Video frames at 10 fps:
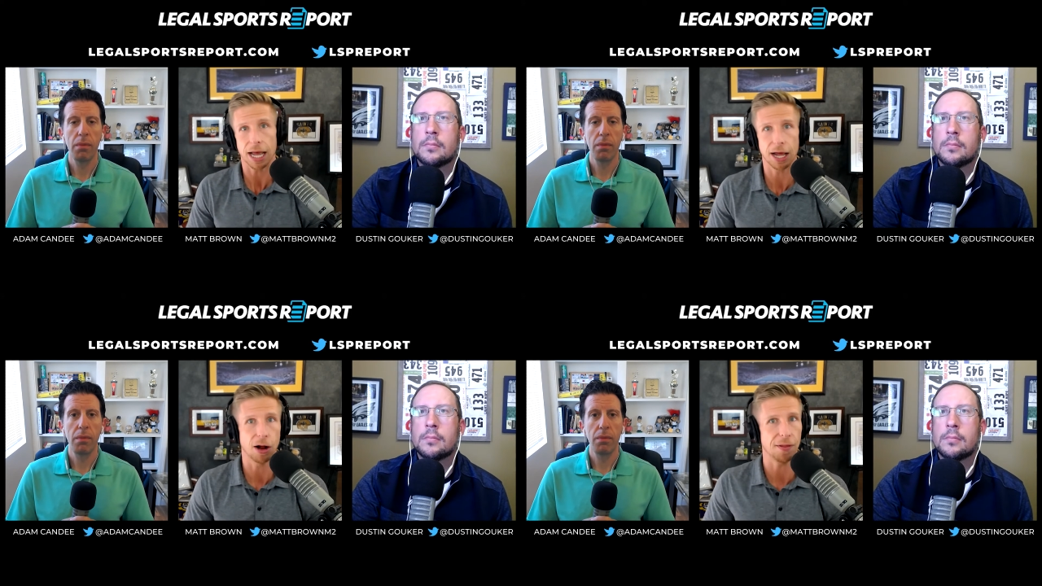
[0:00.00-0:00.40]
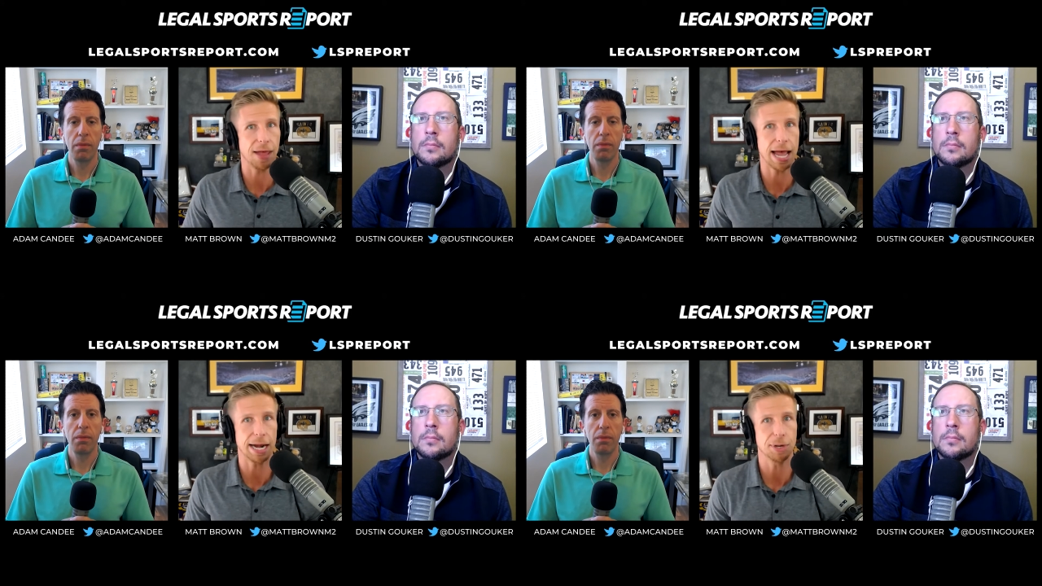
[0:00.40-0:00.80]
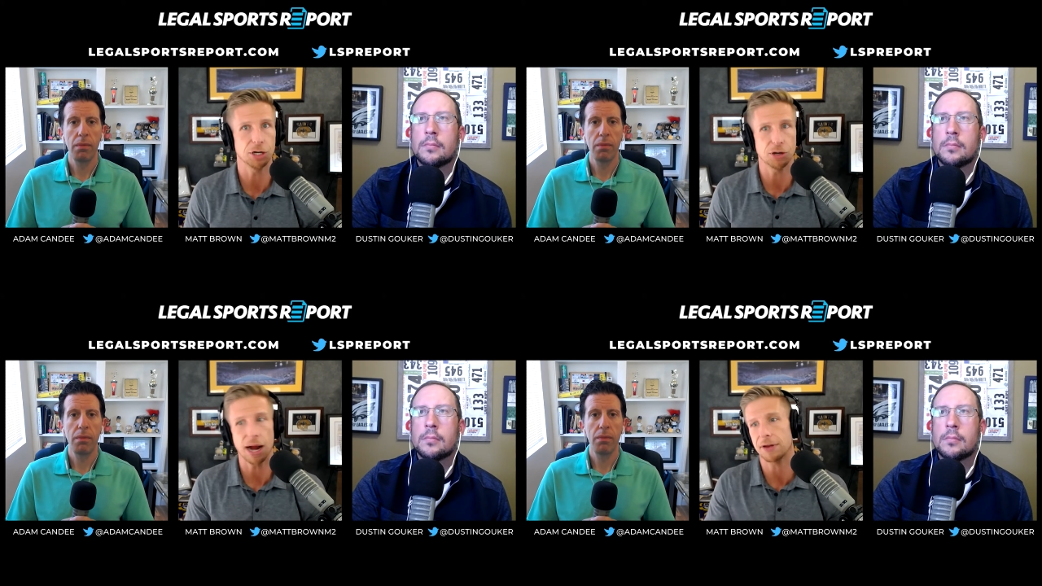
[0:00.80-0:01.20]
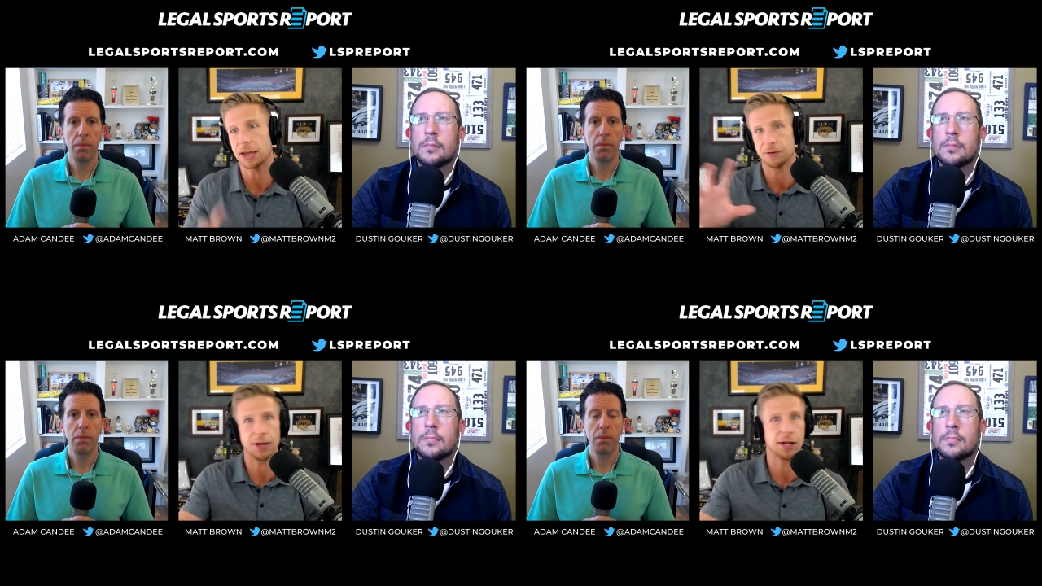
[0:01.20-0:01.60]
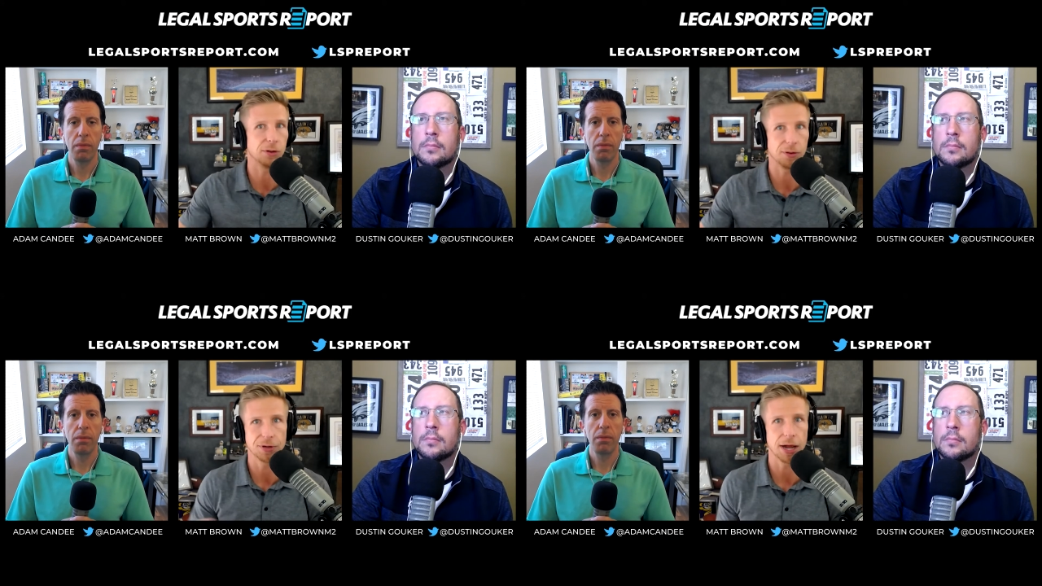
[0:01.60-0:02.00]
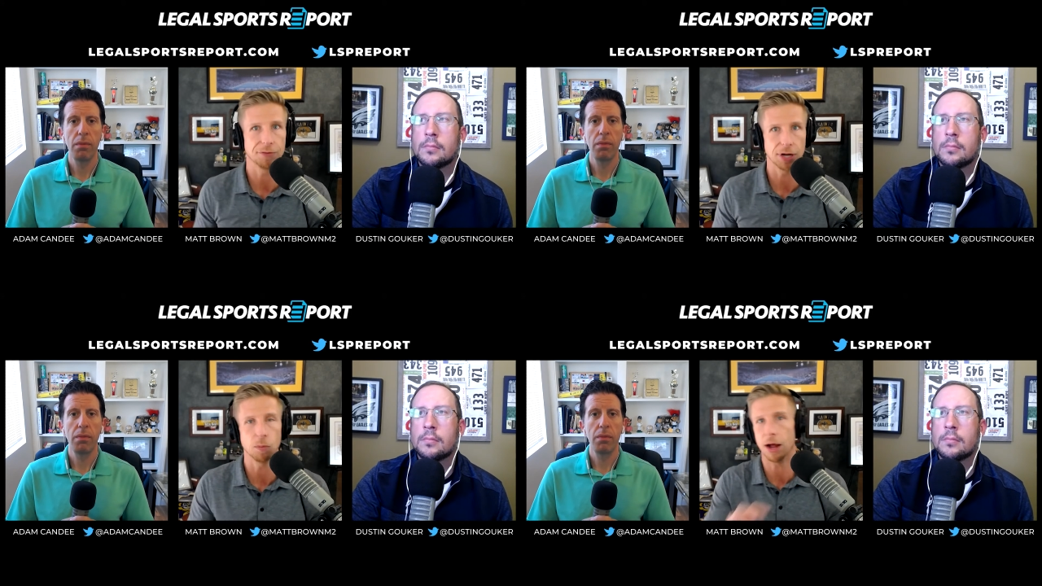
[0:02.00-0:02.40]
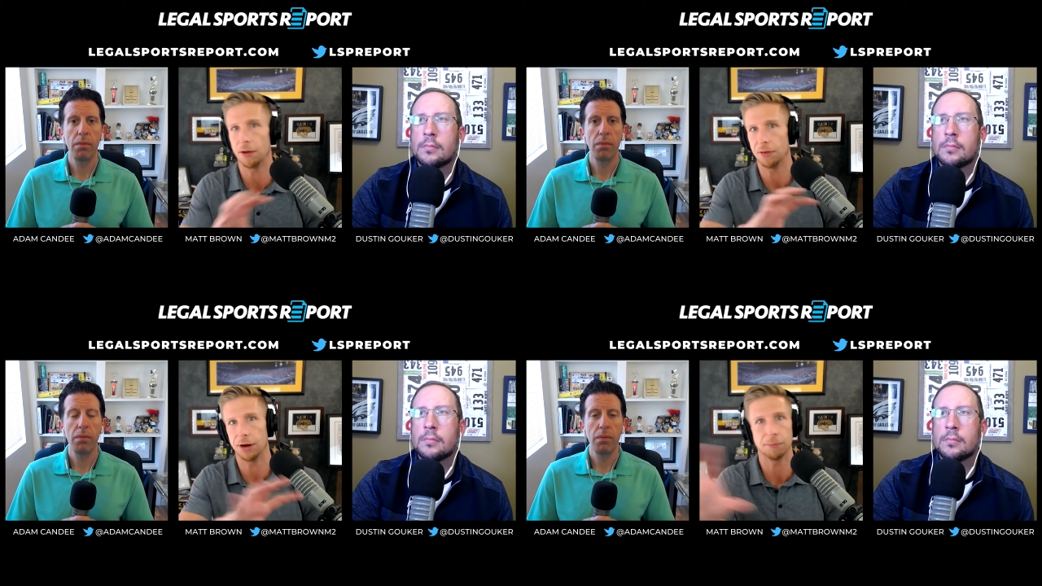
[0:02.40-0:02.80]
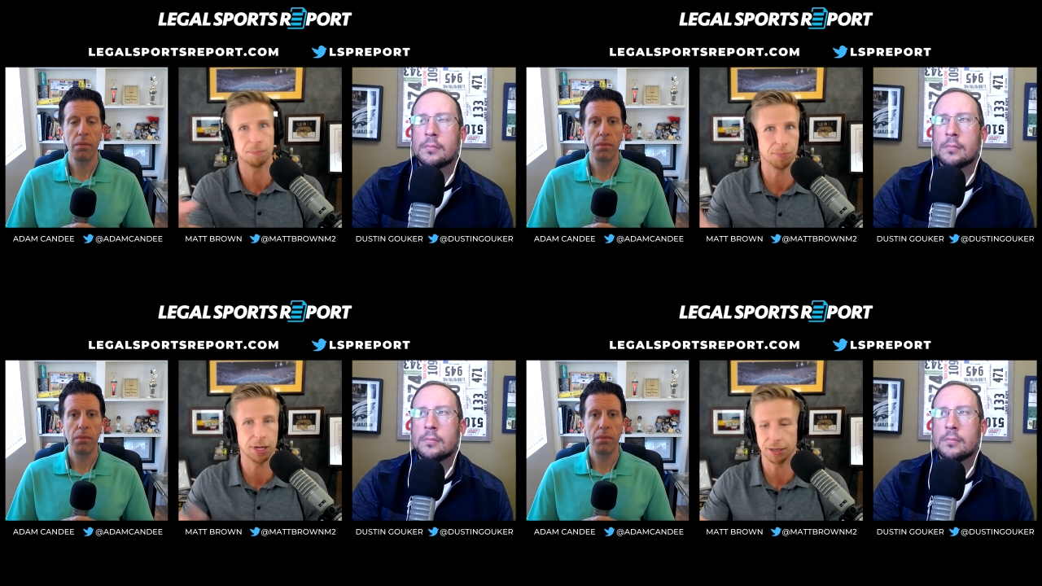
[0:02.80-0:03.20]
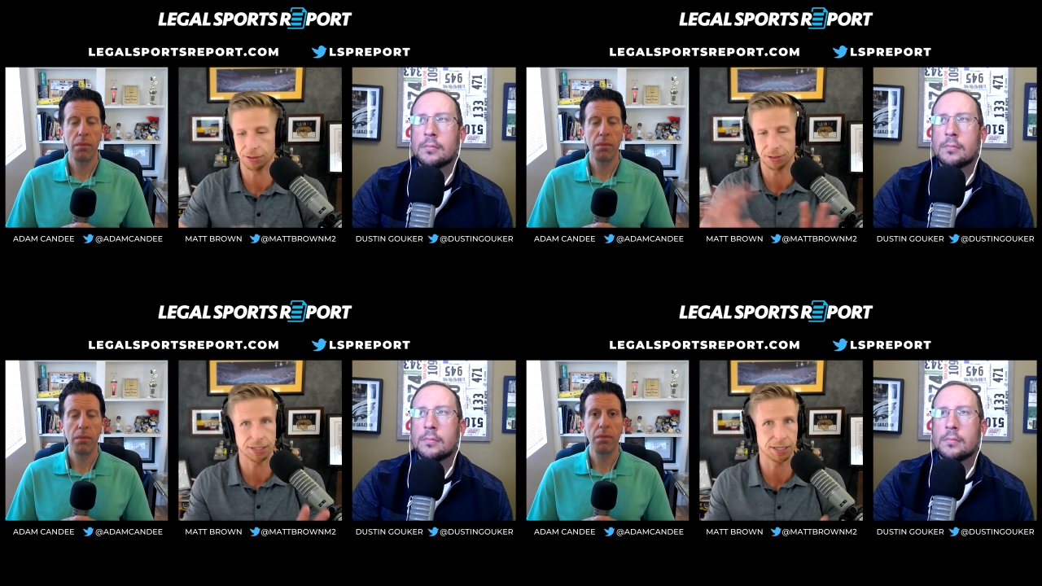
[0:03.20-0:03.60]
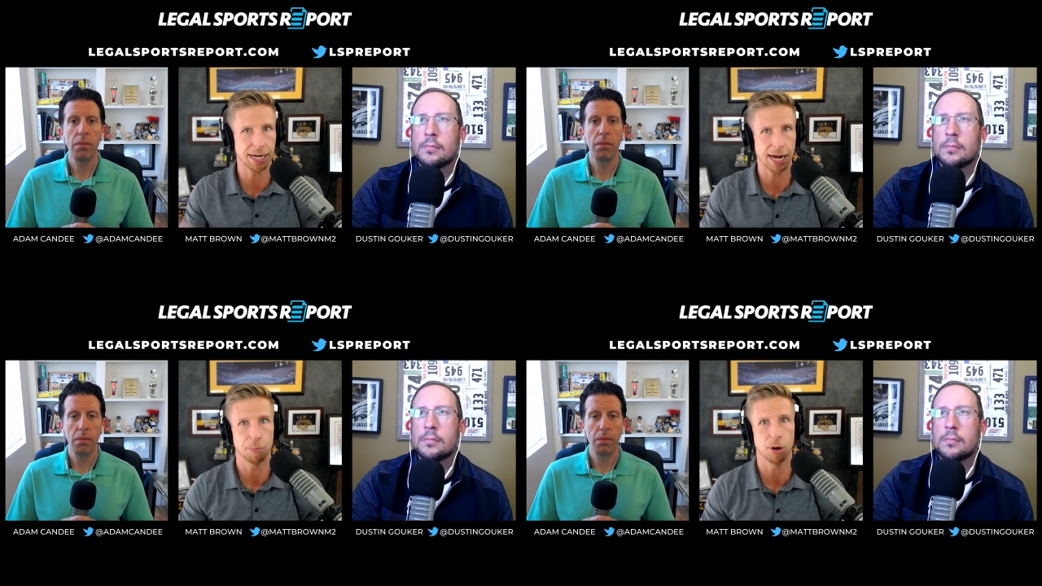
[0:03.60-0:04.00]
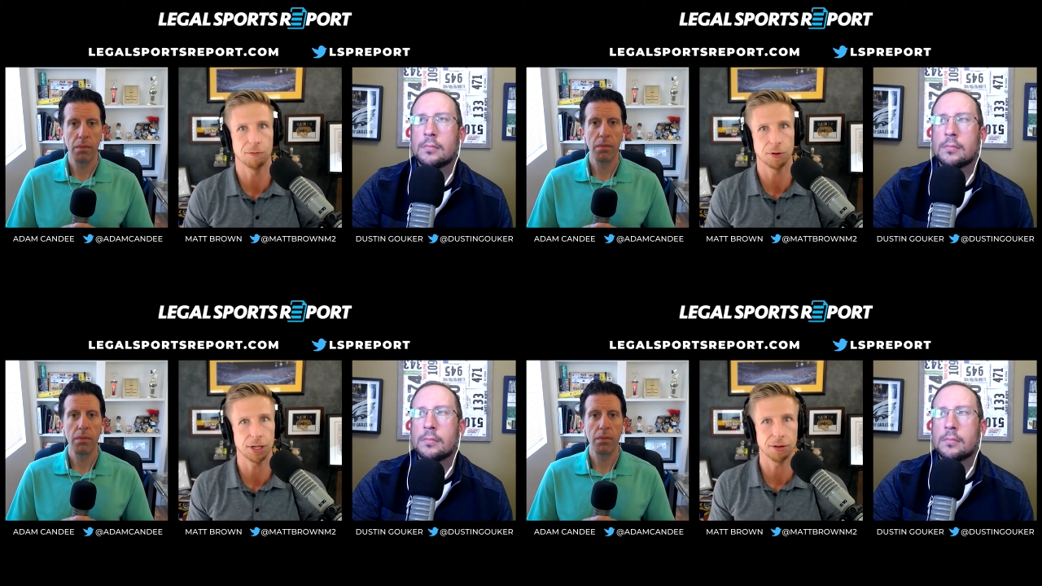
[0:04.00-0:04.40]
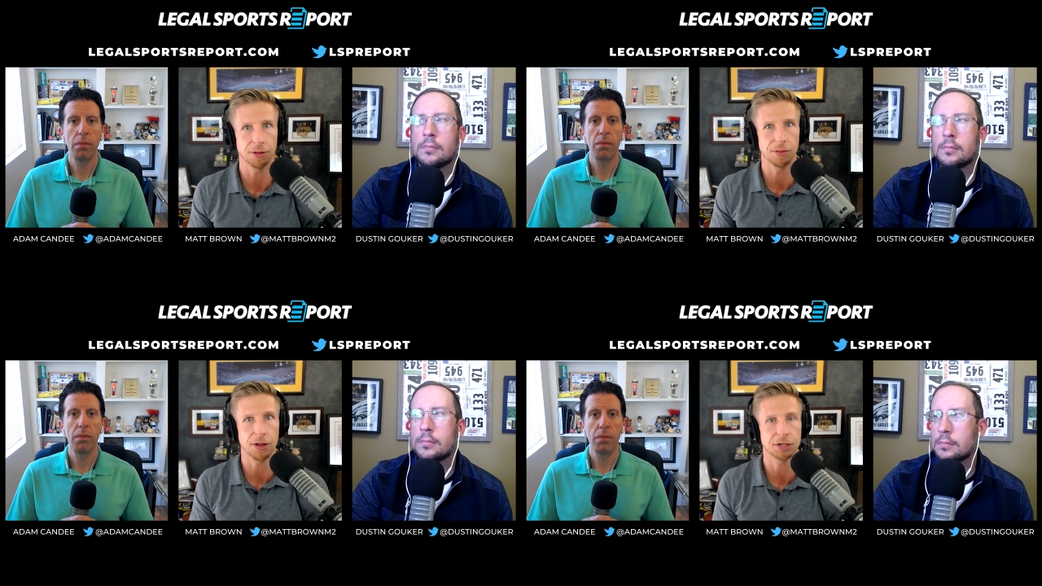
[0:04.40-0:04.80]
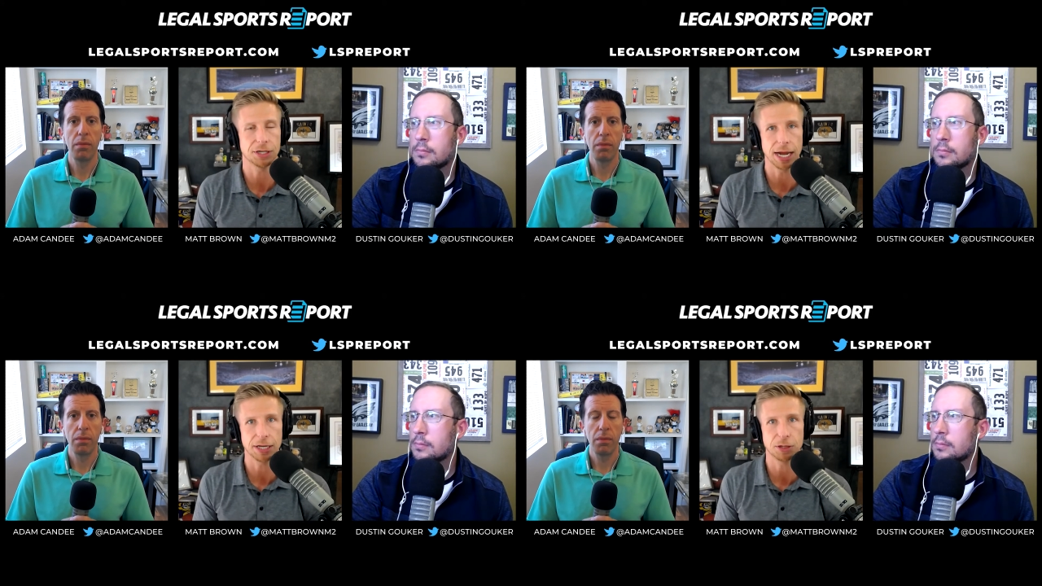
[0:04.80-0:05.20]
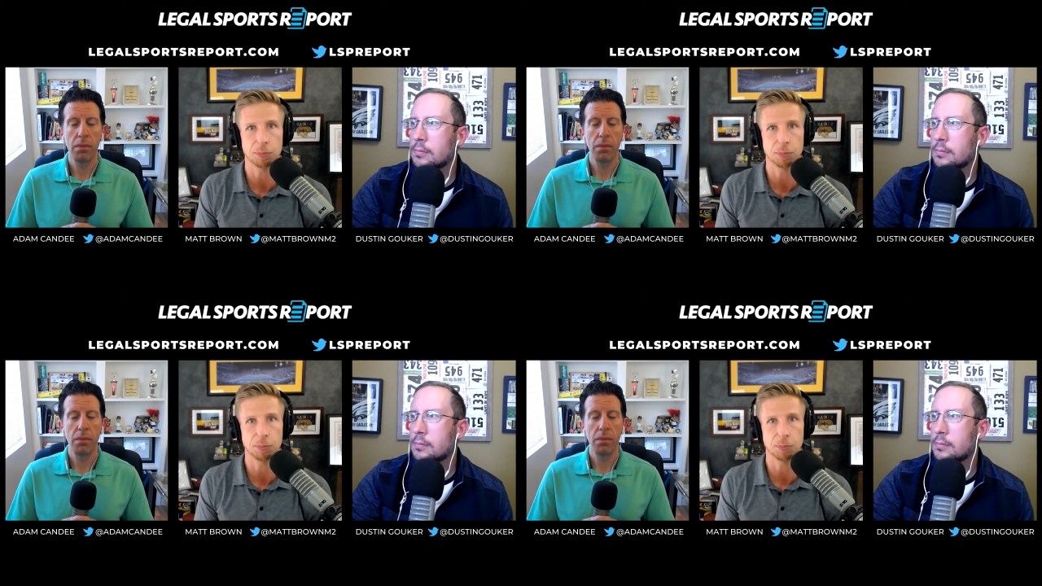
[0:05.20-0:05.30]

Speaker 1: and all that. I mean, DraftKings and FanDuel have, have done well. There, it is. It's laid out perfectly on, on their sites,